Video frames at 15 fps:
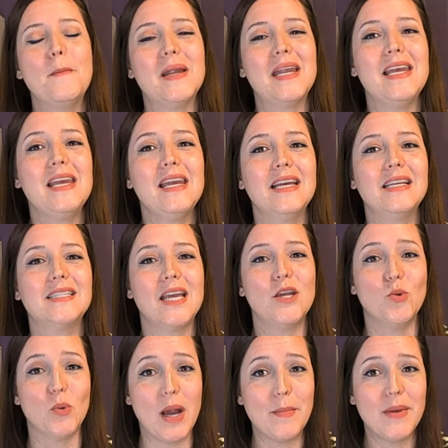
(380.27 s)
But he is
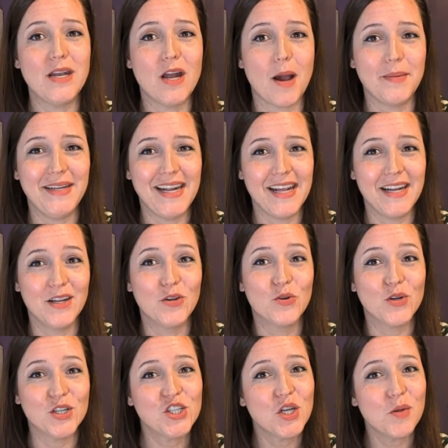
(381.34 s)
a
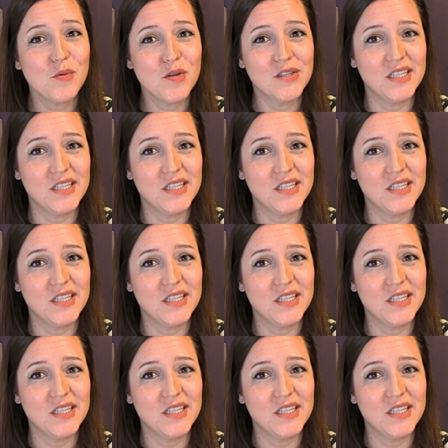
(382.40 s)
Grammy-nominated Christian